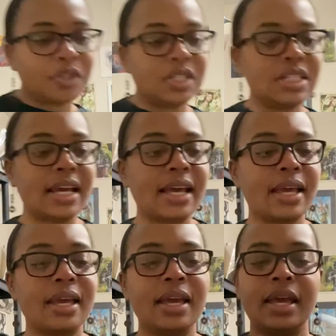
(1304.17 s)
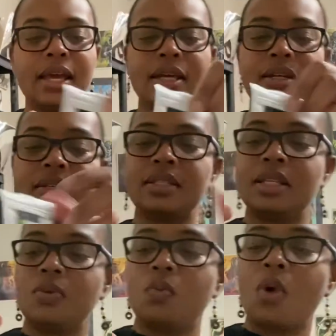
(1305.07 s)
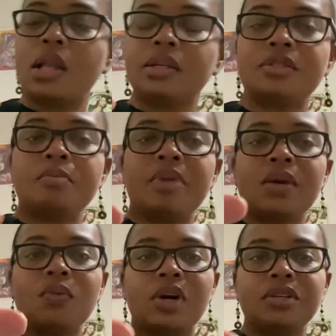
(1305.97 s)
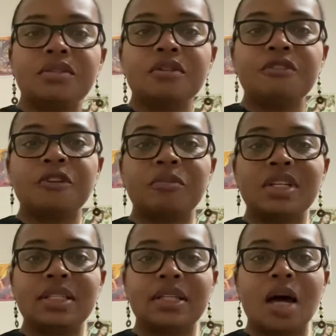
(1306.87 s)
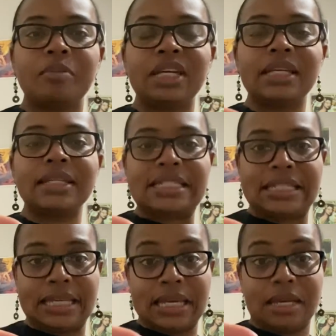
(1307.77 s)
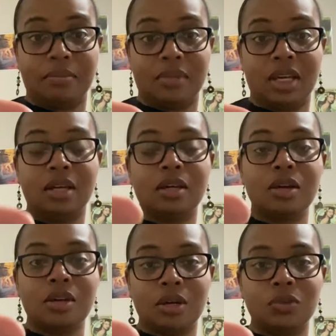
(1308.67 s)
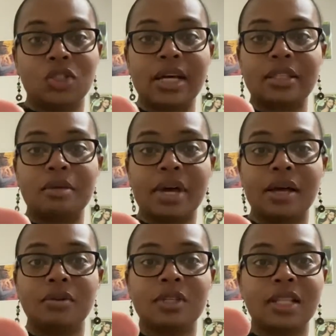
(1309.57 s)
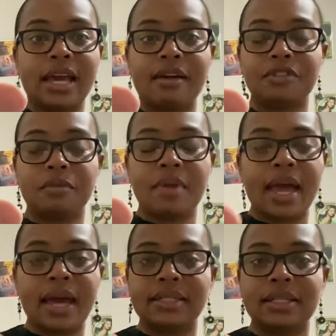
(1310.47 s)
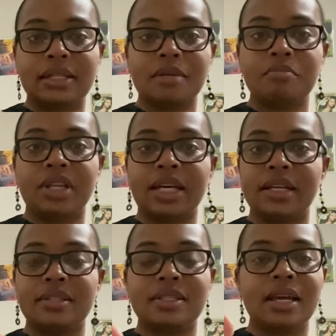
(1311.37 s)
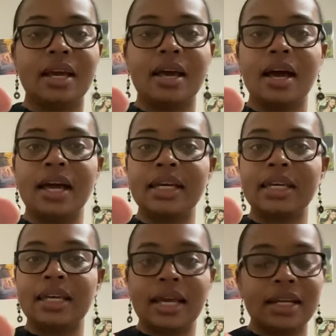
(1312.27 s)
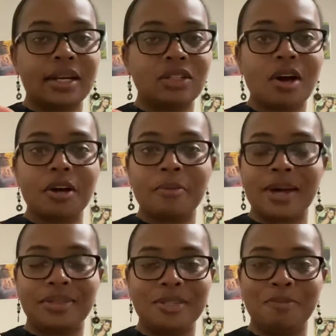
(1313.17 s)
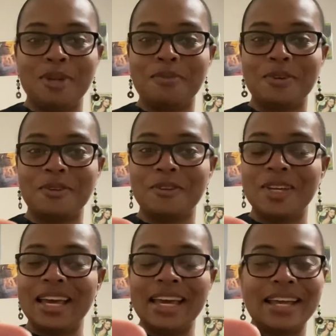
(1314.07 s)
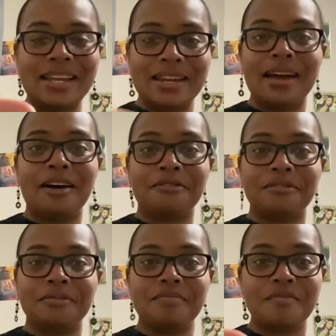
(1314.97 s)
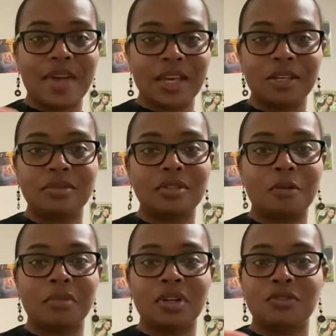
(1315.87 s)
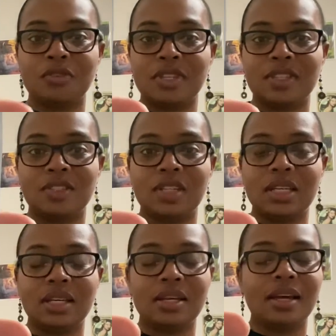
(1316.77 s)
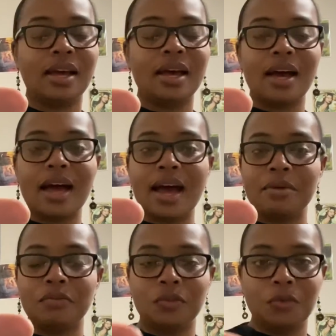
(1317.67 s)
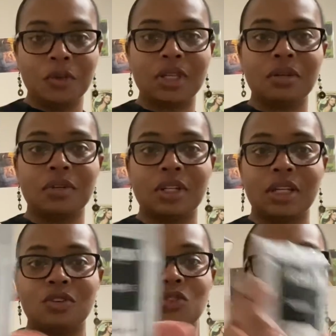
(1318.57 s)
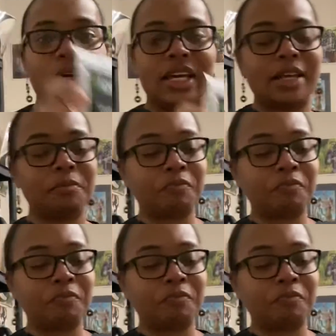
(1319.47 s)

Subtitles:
the day, it is the Wallace Bay Wonder from Asami Tea. Go check them out. They have some excellent blends. Cannot talk about these people enough. Thank you so much for this tea. I'm really, really enjoying it.